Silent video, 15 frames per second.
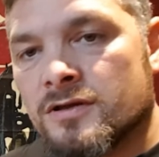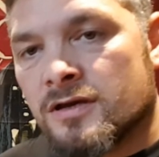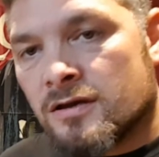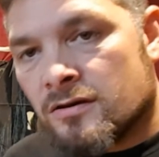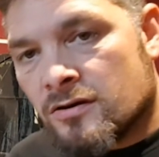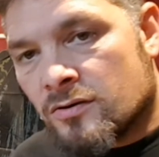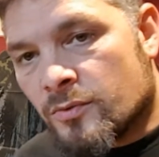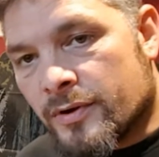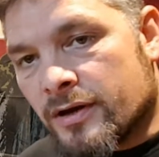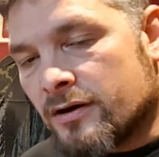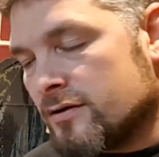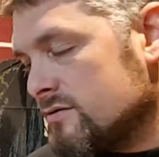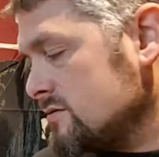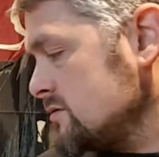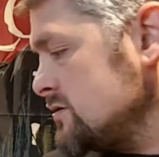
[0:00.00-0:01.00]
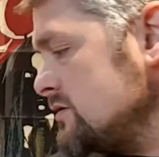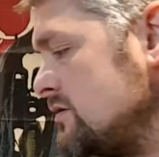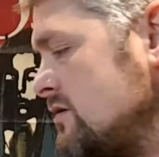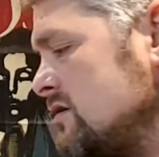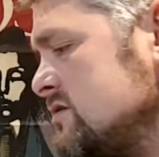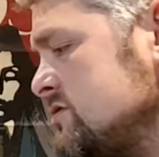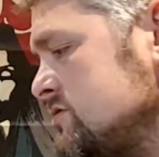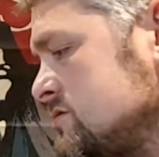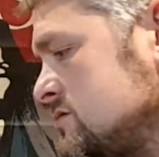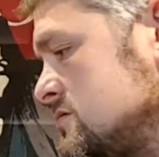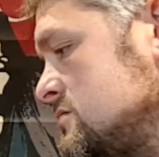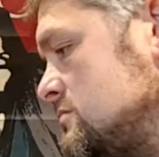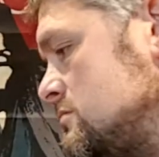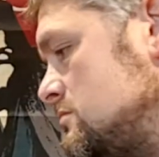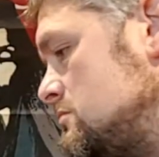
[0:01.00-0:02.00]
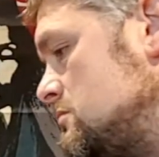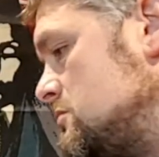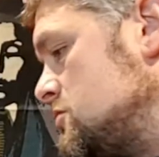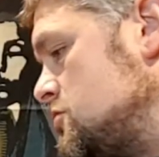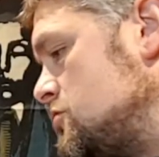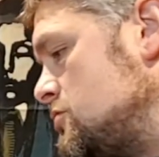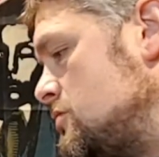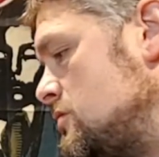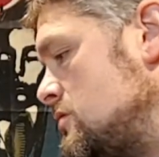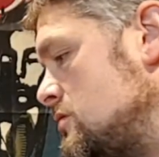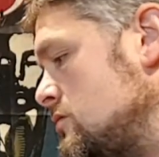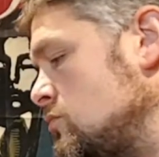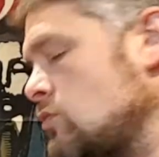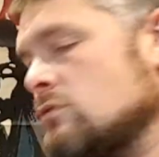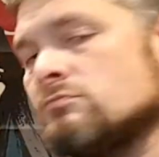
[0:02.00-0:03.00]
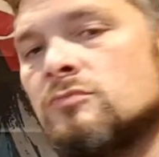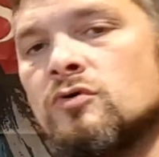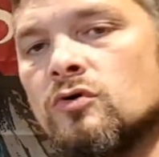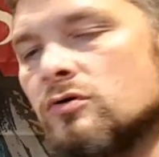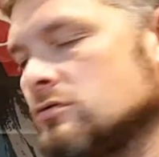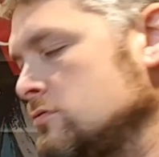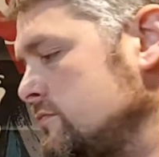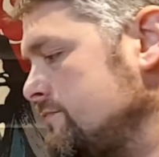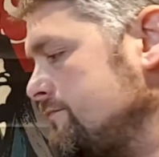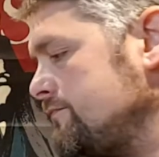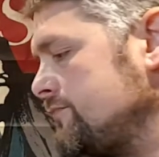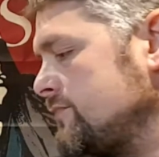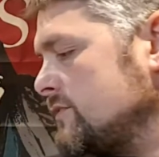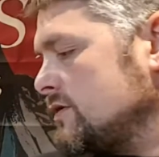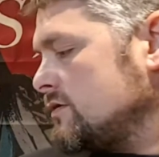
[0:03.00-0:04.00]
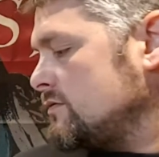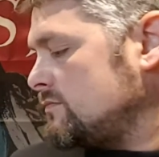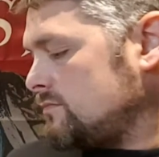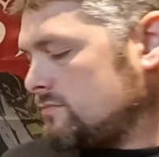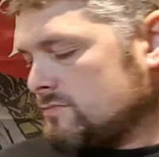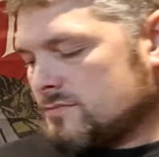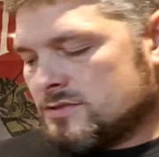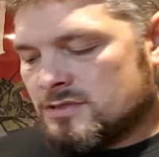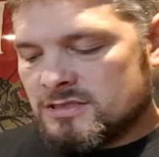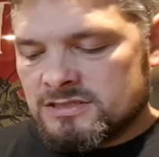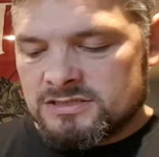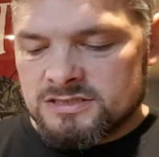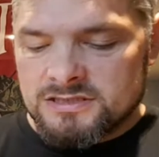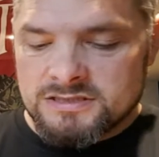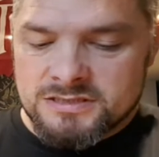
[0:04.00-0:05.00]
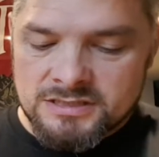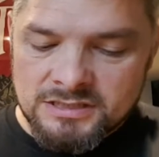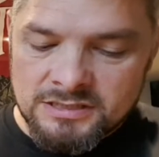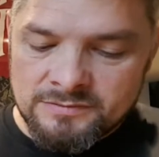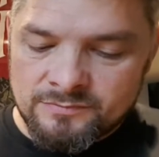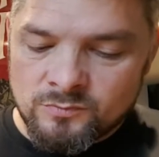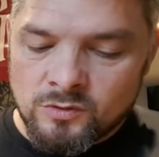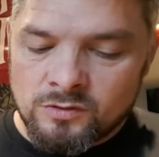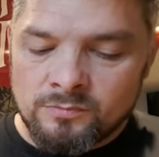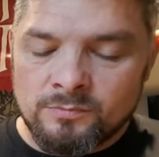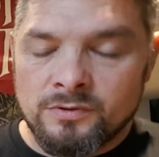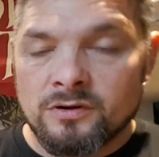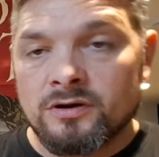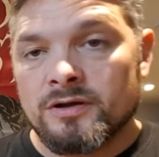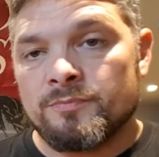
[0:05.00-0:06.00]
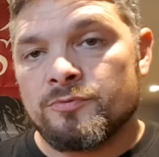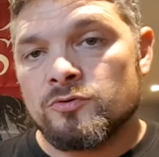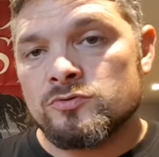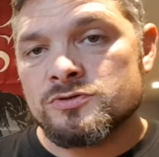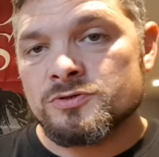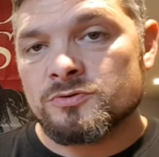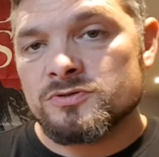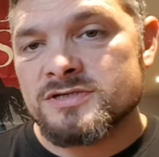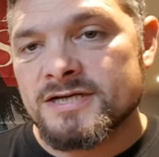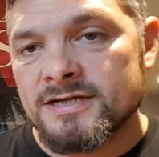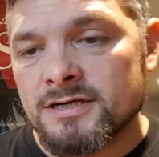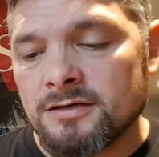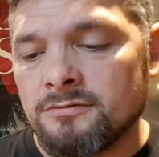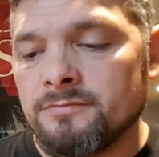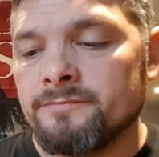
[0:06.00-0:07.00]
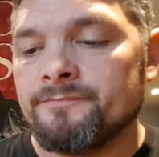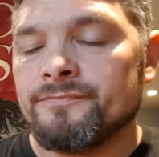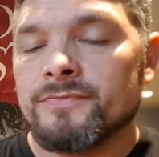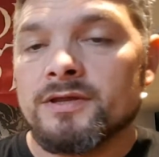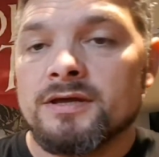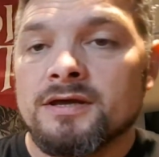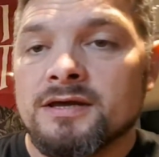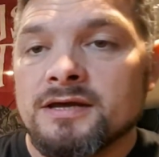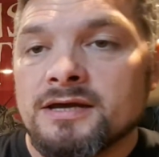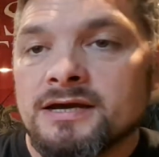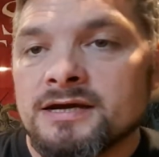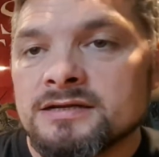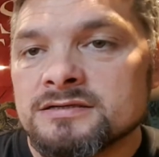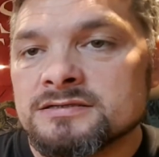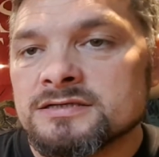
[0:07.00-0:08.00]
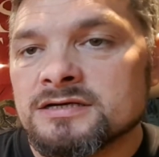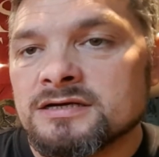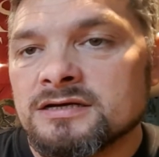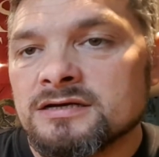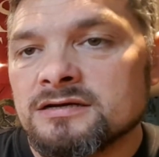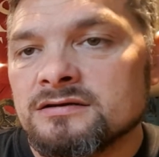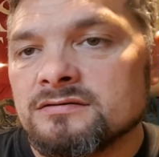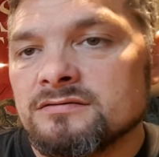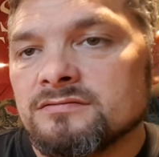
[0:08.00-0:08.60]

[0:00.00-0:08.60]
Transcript: how long we got? I'm going to do two, one more. And this is um, one by Paul Shortino and uh,